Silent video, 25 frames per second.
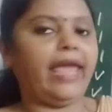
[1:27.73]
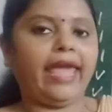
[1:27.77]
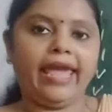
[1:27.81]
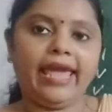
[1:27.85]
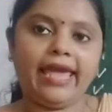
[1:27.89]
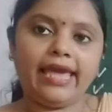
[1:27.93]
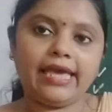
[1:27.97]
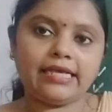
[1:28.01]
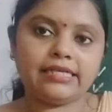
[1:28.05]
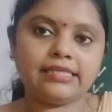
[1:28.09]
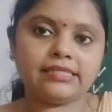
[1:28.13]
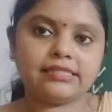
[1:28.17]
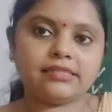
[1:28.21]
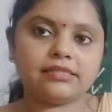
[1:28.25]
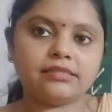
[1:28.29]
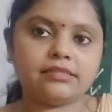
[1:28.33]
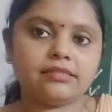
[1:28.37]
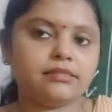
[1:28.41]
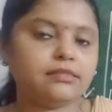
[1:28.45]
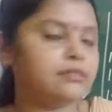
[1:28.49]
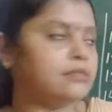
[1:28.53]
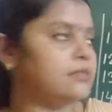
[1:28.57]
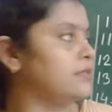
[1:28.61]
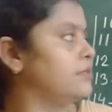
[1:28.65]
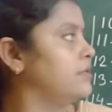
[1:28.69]
X,
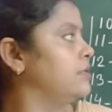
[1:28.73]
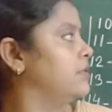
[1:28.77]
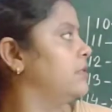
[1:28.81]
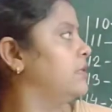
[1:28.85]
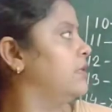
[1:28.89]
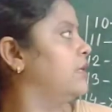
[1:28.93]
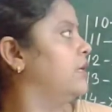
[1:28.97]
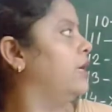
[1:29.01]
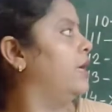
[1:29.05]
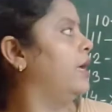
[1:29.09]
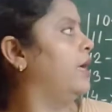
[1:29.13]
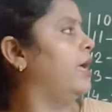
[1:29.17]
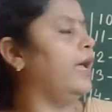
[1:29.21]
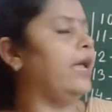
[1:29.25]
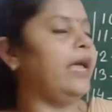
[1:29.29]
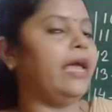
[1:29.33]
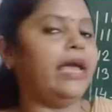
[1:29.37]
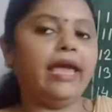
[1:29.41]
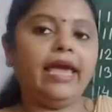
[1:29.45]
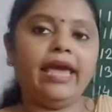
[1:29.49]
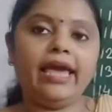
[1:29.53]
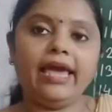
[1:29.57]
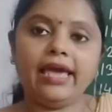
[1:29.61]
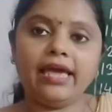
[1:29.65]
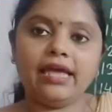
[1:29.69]

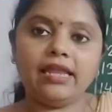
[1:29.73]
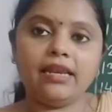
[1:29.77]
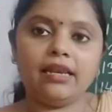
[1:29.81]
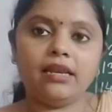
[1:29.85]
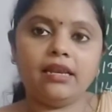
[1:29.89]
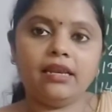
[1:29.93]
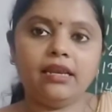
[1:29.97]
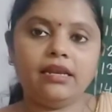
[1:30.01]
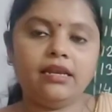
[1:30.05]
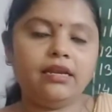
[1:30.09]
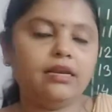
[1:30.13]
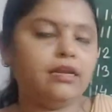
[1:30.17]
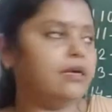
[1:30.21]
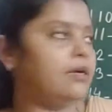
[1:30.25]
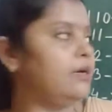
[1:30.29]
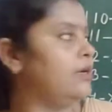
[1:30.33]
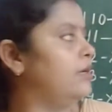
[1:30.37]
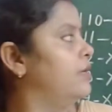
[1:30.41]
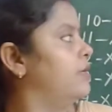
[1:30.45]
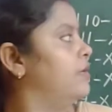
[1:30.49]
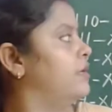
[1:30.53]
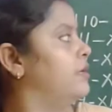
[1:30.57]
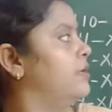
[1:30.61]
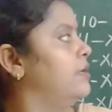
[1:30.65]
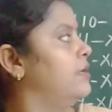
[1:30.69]
L,
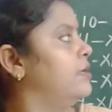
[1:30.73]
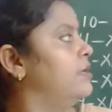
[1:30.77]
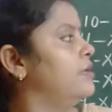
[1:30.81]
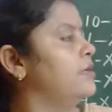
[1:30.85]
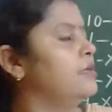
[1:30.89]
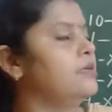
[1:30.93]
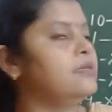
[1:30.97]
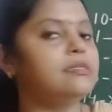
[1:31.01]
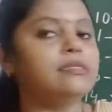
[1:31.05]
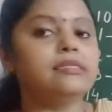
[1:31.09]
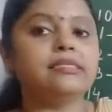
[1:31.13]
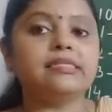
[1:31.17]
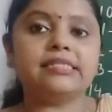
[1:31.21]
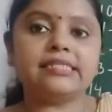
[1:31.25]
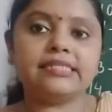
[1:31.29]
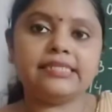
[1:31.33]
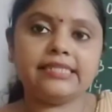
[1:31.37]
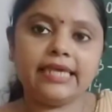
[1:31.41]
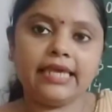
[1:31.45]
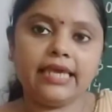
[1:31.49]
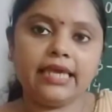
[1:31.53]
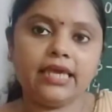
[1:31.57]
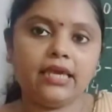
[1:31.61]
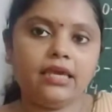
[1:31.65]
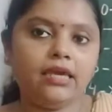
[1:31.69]

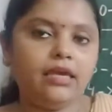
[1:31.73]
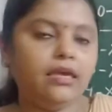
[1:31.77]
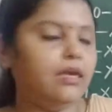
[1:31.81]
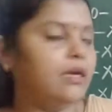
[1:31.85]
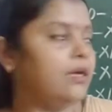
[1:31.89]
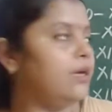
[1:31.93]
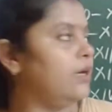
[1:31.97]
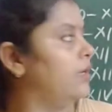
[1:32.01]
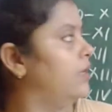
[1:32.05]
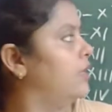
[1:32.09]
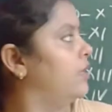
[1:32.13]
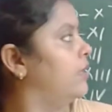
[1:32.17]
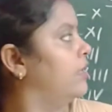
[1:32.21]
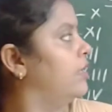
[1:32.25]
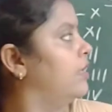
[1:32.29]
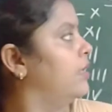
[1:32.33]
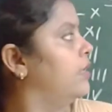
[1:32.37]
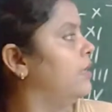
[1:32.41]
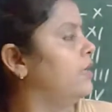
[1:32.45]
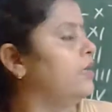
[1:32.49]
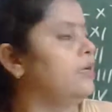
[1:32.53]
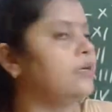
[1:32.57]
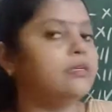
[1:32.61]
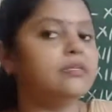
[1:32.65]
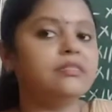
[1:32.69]
C,
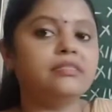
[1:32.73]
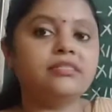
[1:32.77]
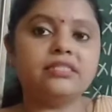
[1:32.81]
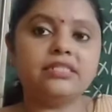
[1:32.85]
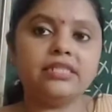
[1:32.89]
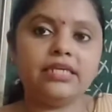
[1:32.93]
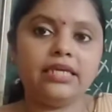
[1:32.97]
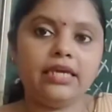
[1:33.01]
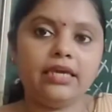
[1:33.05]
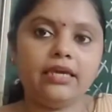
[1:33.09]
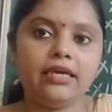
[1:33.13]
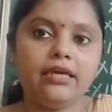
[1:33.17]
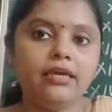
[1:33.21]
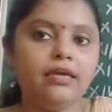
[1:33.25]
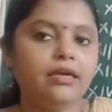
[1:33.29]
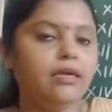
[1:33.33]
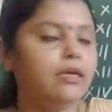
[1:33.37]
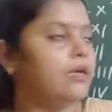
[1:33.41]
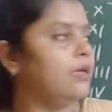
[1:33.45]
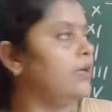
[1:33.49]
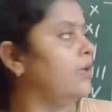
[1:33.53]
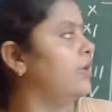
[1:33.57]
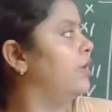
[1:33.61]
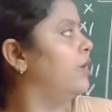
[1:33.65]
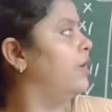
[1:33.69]
D
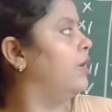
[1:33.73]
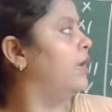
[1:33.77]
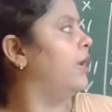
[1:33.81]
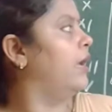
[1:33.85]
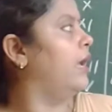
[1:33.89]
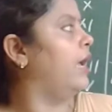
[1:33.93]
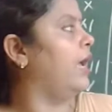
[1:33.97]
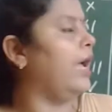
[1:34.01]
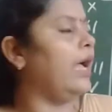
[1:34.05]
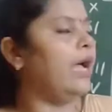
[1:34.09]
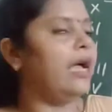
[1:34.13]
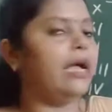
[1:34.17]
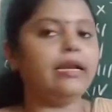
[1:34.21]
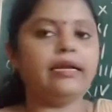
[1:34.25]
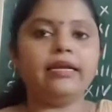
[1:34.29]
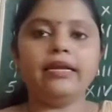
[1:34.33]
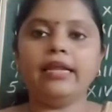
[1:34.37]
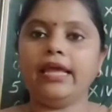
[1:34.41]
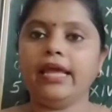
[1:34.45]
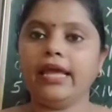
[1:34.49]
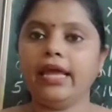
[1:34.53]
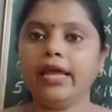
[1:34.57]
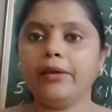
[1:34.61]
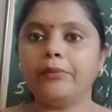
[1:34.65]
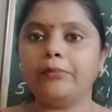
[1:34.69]
and
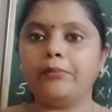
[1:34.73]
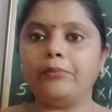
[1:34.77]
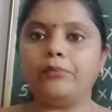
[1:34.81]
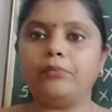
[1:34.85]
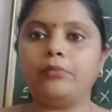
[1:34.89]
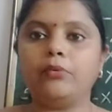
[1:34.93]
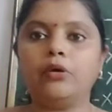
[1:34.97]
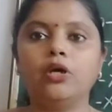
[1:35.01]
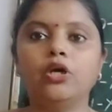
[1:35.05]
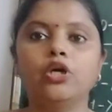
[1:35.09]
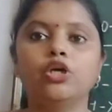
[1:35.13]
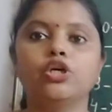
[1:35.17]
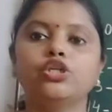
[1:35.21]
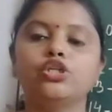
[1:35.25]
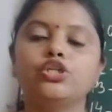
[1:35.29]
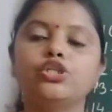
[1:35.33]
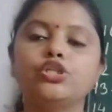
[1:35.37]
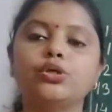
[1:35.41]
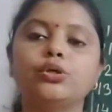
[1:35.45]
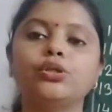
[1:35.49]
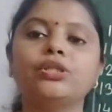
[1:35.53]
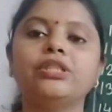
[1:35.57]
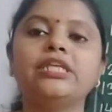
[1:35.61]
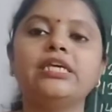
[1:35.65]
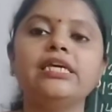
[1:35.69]
M.
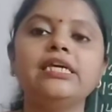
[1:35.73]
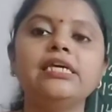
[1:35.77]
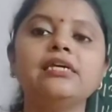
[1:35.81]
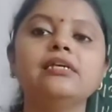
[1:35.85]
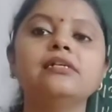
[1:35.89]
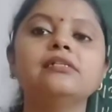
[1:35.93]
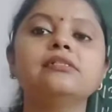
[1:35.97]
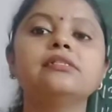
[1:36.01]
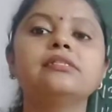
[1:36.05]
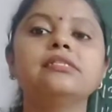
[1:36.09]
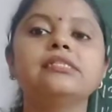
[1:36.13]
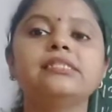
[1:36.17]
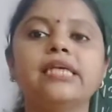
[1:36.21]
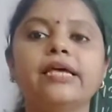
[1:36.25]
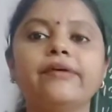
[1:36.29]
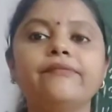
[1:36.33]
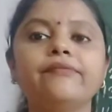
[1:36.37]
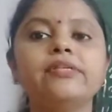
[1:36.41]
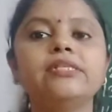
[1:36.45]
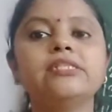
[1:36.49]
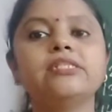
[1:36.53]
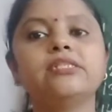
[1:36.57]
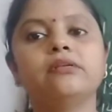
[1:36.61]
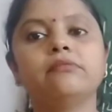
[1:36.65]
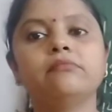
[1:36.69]
So these
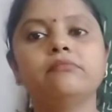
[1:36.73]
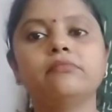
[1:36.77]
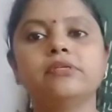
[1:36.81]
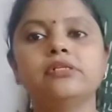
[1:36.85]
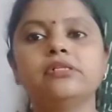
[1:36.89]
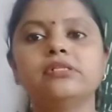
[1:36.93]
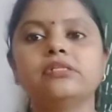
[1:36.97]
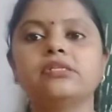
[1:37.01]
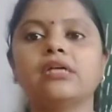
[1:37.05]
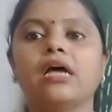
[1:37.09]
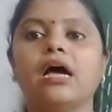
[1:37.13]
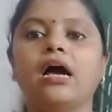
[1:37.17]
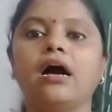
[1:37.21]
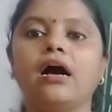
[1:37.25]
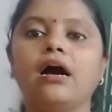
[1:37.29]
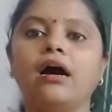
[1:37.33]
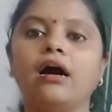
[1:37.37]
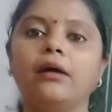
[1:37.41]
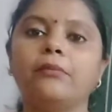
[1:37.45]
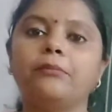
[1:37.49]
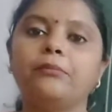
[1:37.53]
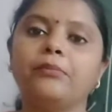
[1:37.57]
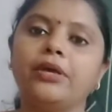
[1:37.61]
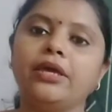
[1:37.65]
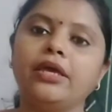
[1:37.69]
7 symbols
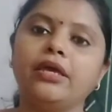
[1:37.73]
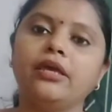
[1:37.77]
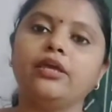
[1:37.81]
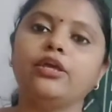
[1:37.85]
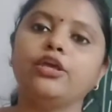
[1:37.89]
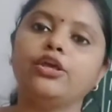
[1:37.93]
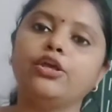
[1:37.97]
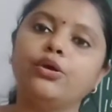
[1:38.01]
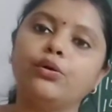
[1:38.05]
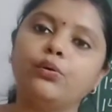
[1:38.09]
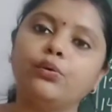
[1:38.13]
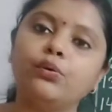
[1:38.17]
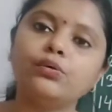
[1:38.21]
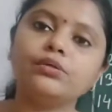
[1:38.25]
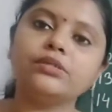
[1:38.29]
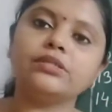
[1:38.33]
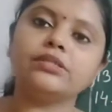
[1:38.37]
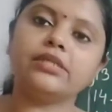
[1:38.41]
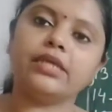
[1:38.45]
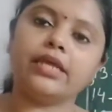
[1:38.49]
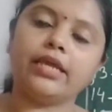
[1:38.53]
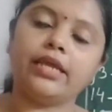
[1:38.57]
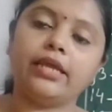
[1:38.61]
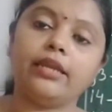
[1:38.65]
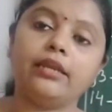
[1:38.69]
are being used
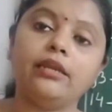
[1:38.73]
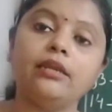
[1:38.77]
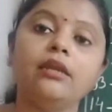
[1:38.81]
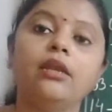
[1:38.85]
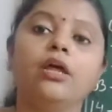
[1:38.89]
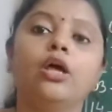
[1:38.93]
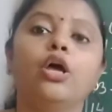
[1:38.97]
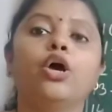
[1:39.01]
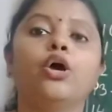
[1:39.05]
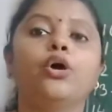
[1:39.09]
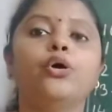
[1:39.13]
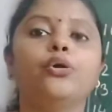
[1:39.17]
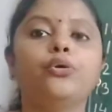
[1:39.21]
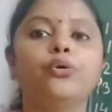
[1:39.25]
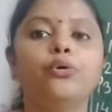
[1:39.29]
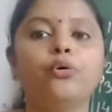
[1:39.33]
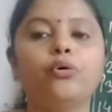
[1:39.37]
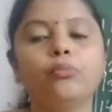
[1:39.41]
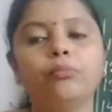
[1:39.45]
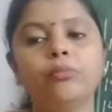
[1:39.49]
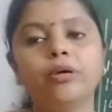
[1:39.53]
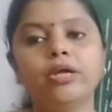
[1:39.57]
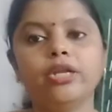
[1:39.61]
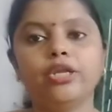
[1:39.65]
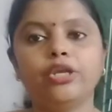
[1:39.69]
in
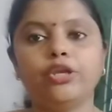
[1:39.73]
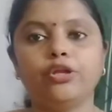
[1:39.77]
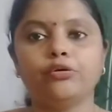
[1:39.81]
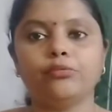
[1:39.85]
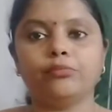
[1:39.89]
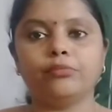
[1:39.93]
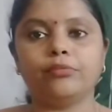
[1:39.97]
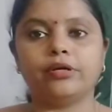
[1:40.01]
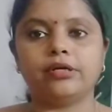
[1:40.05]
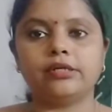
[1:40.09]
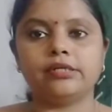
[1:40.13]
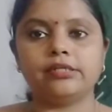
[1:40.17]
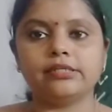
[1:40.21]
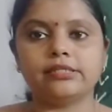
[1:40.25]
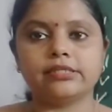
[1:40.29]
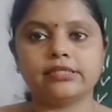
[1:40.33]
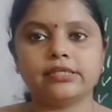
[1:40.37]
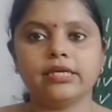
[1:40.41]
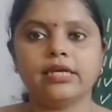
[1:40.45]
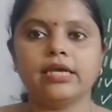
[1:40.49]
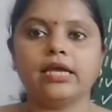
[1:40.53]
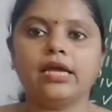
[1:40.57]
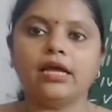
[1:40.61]
Roman numerals.